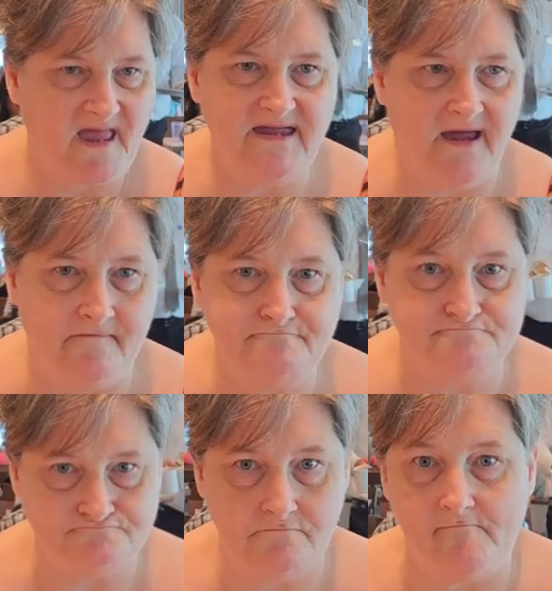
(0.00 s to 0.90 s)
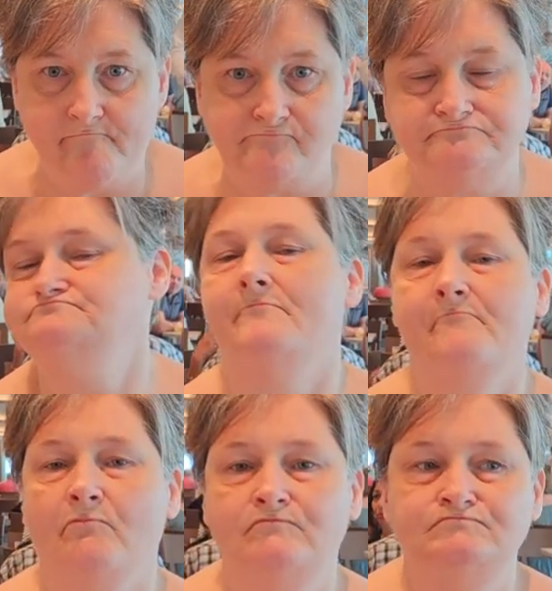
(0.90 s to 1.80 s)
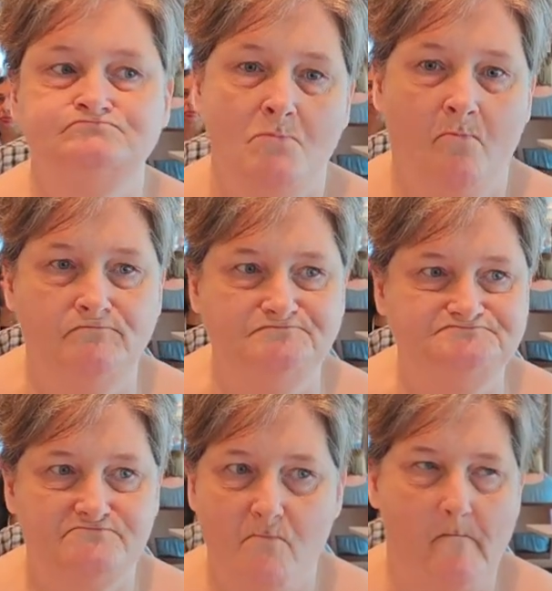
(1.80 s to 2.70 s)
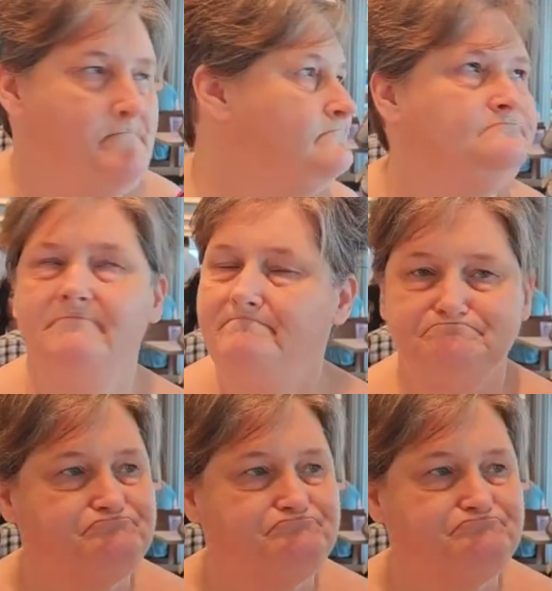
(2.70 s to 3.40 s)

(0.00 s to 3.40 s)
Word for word: Because yeah. Joyce loves bacon, but bacon does not love her.